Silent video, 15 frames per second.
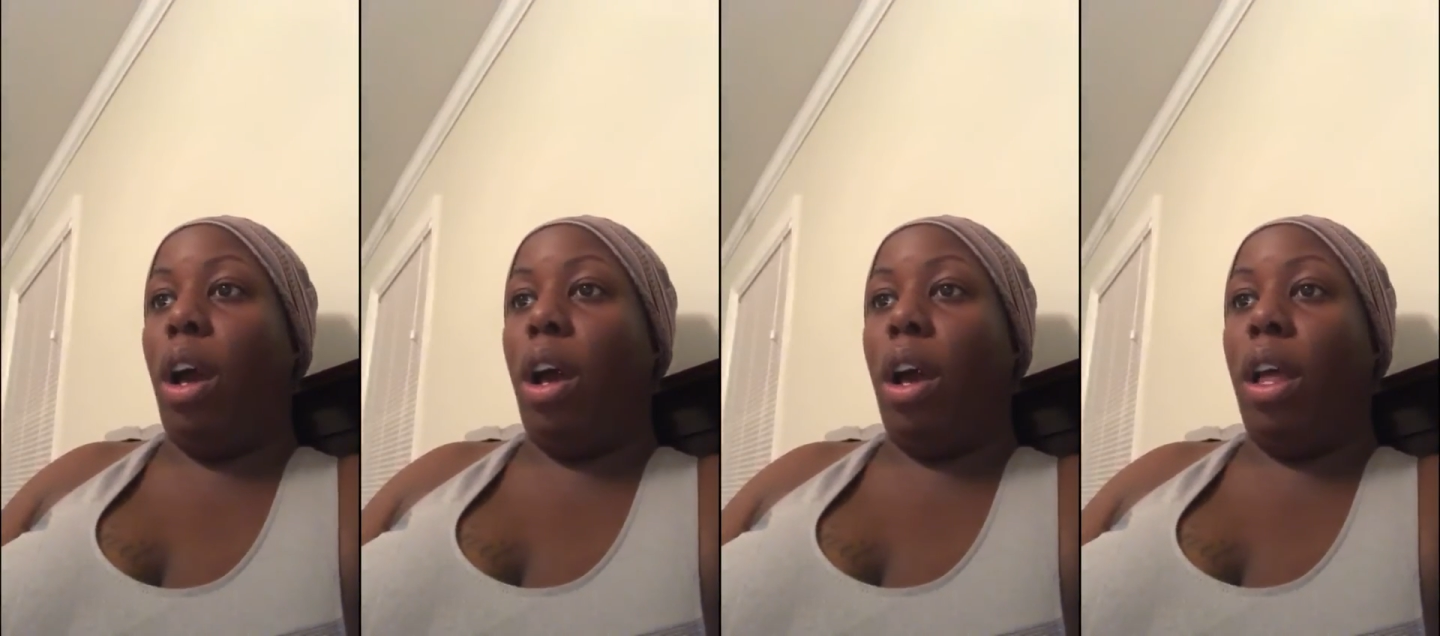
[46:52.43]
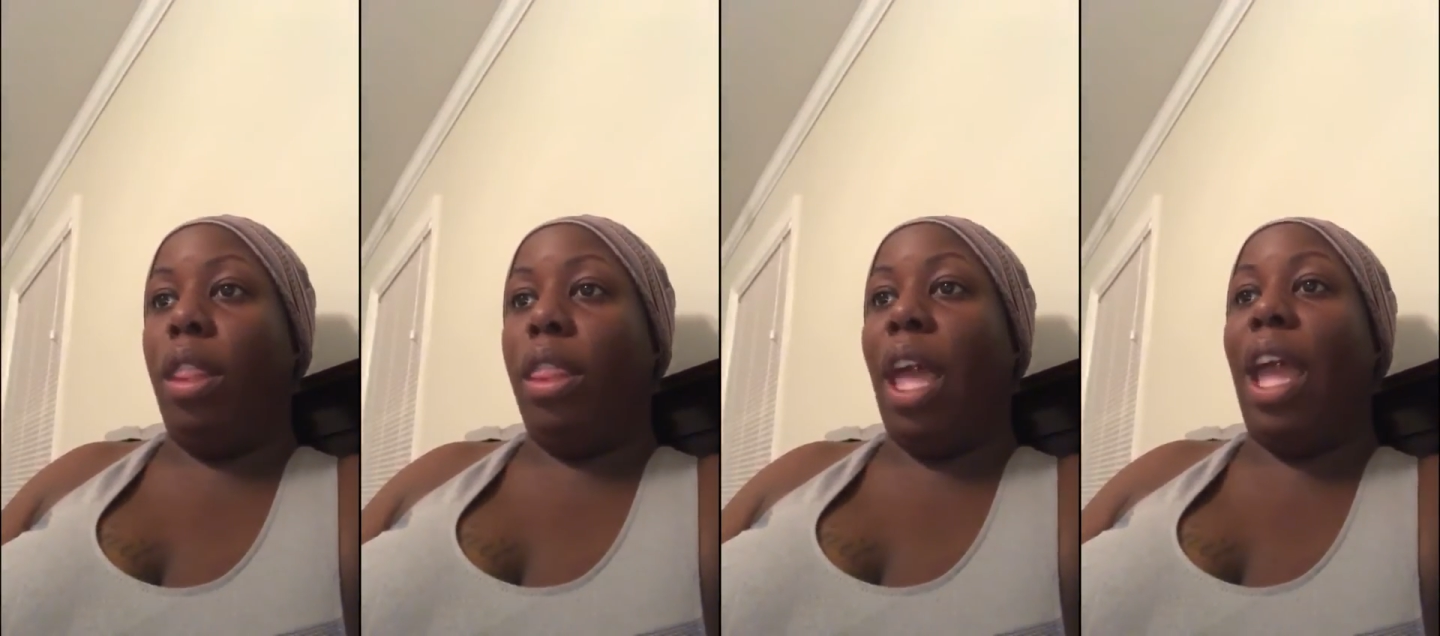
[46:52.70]

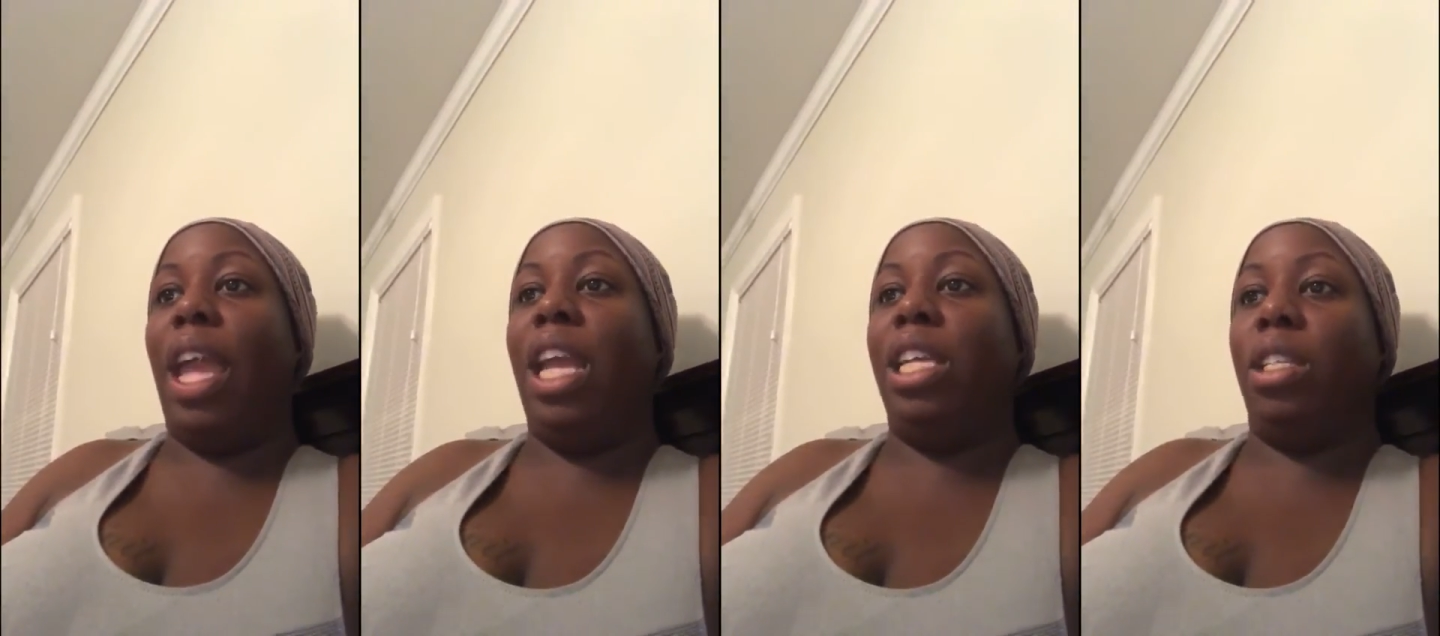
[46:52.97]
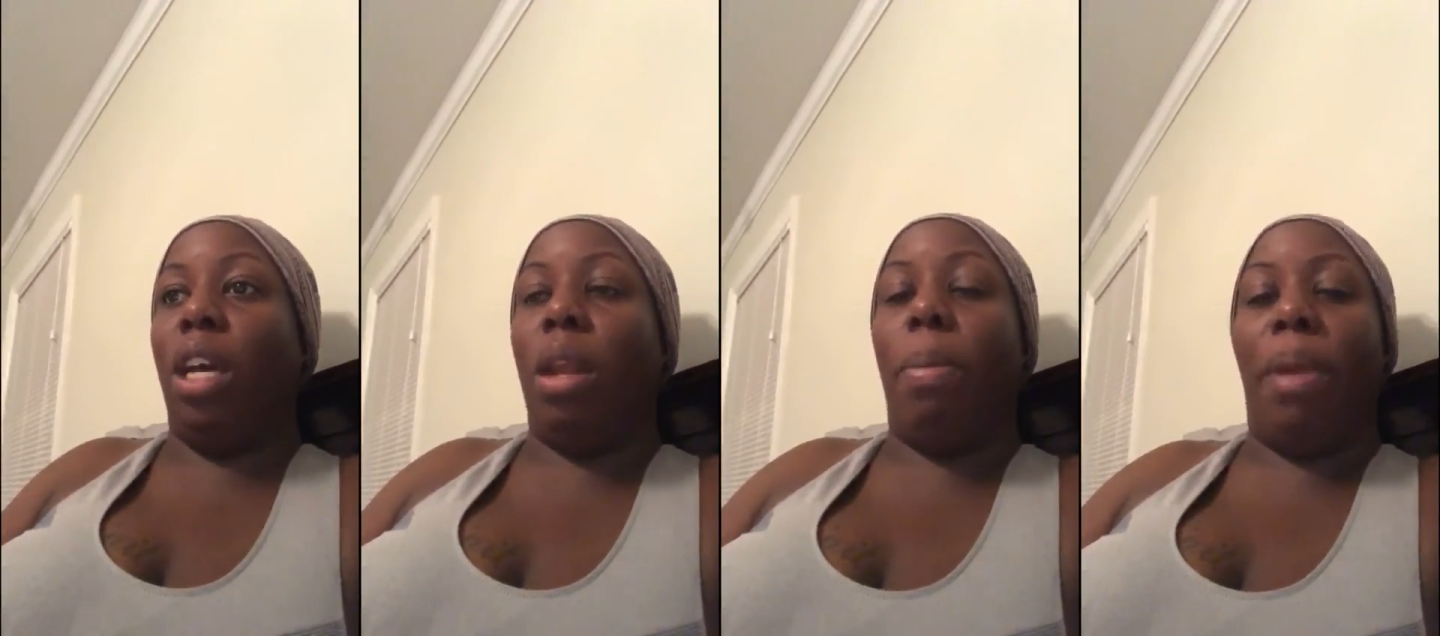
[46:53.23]
that he's
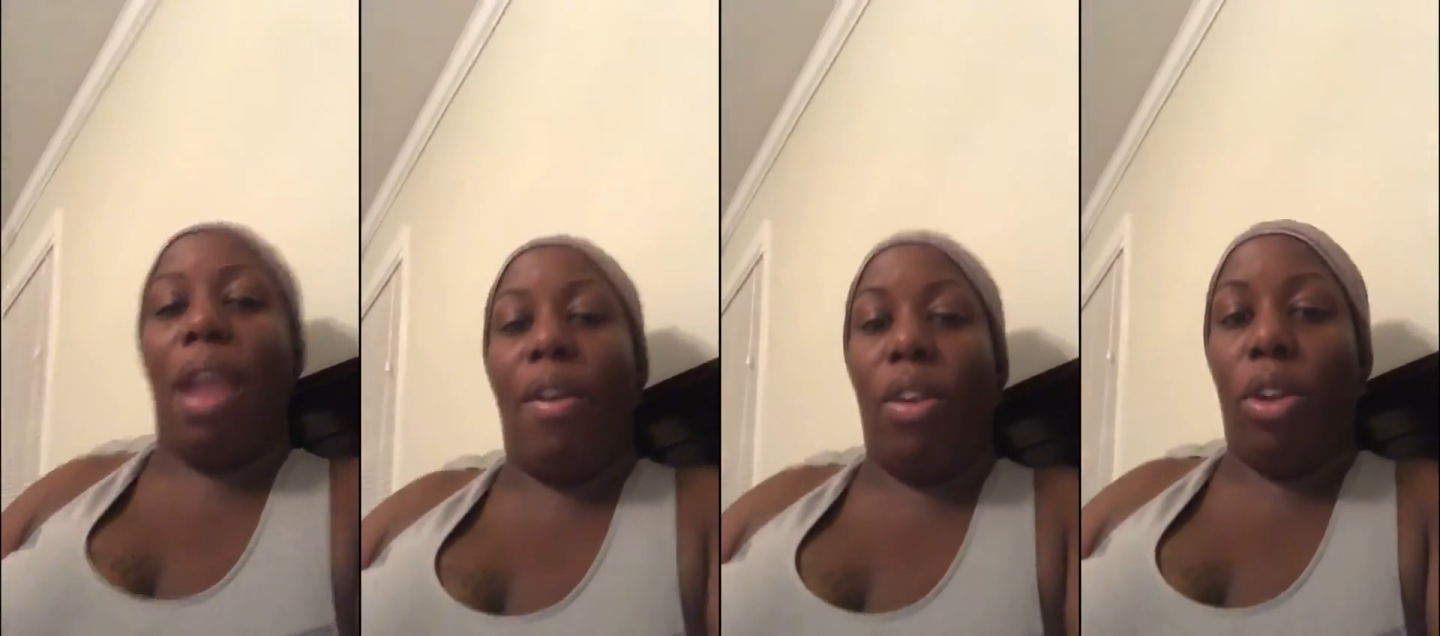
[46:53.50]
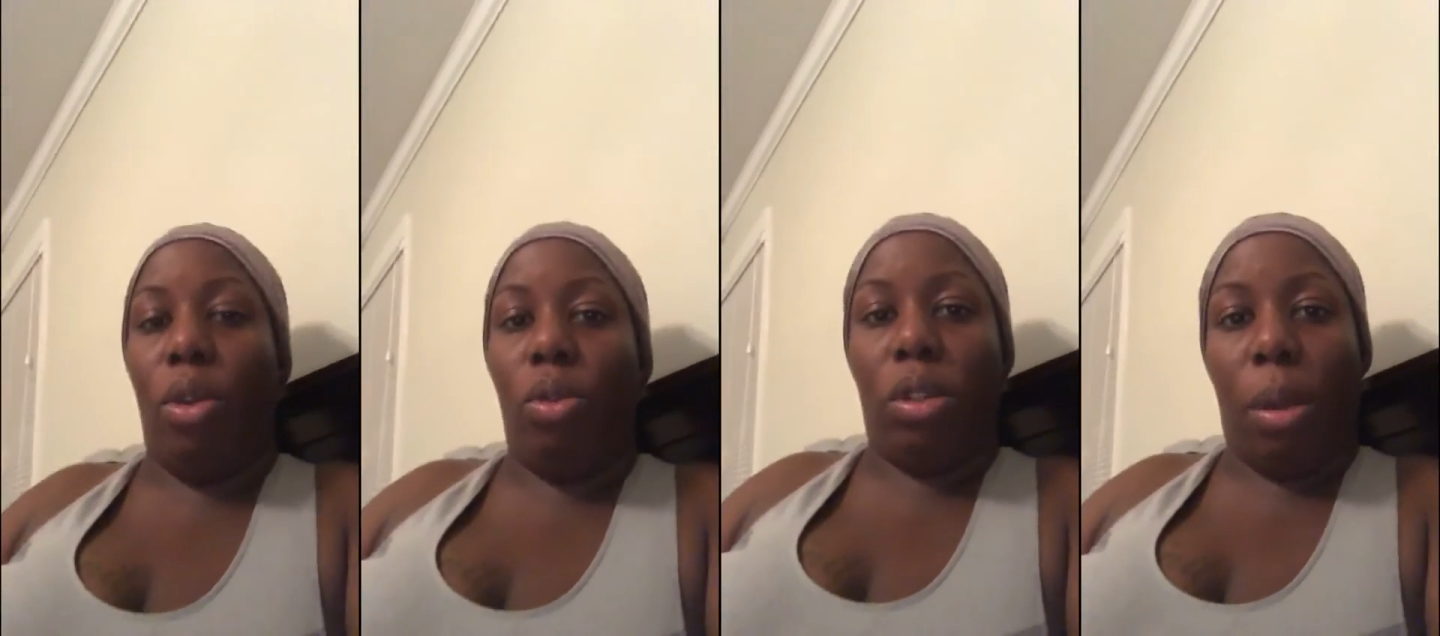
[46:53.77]
gonna be able to
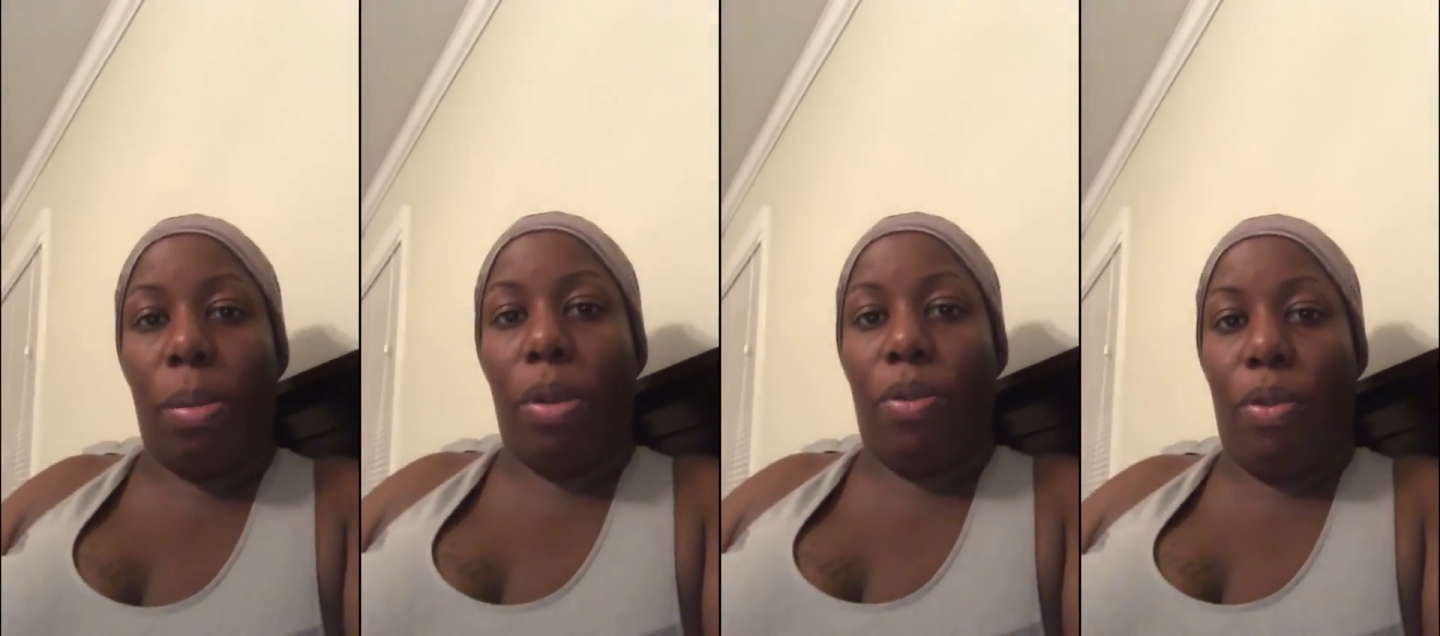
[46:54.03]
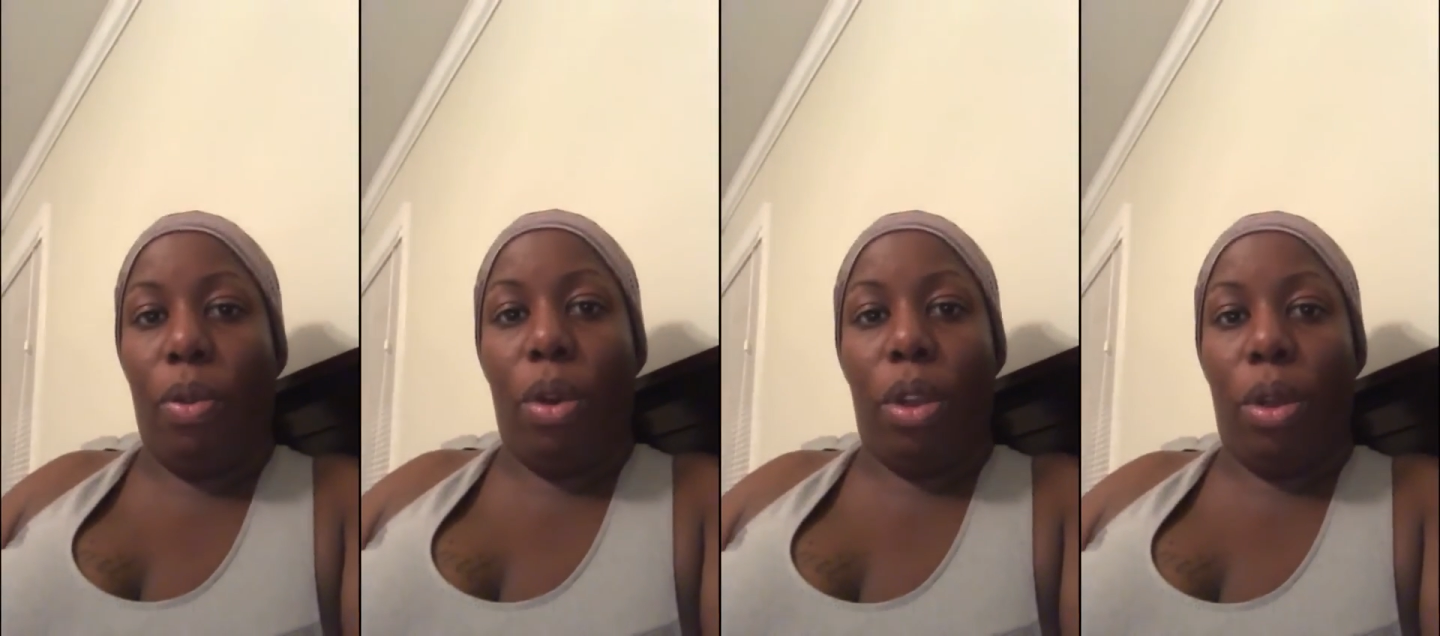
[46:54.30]
do something
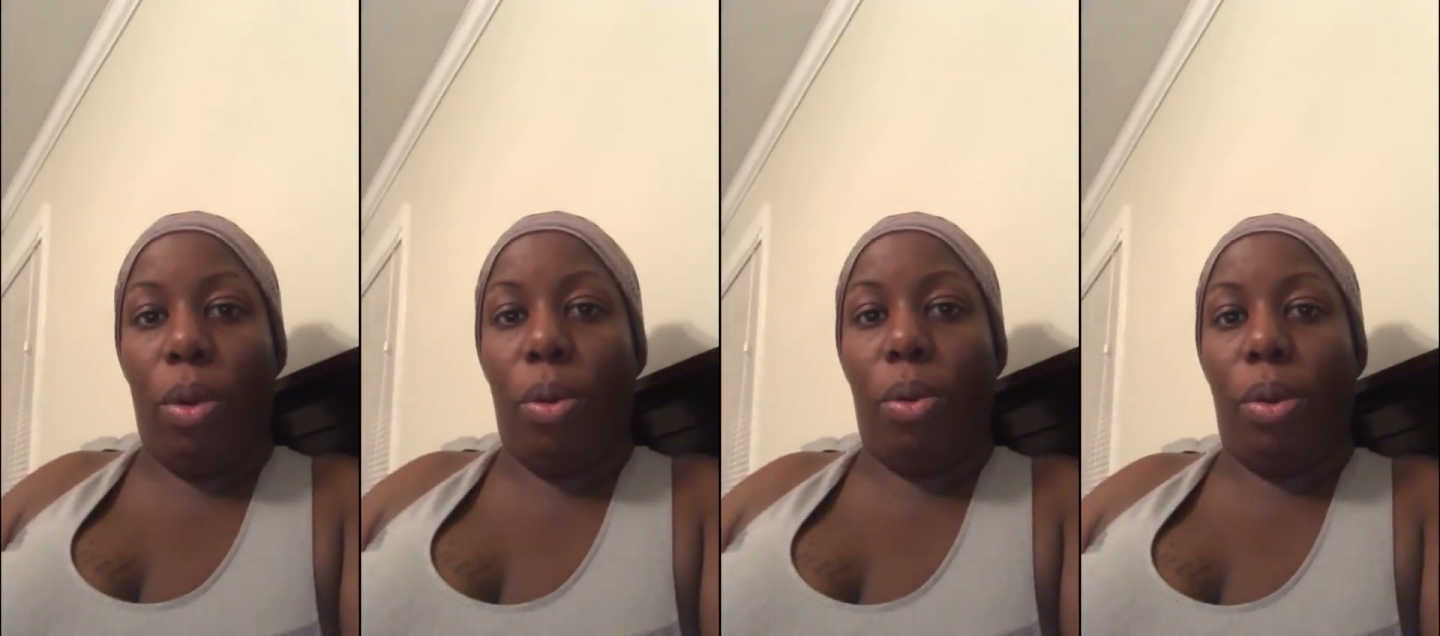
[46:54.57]
for you.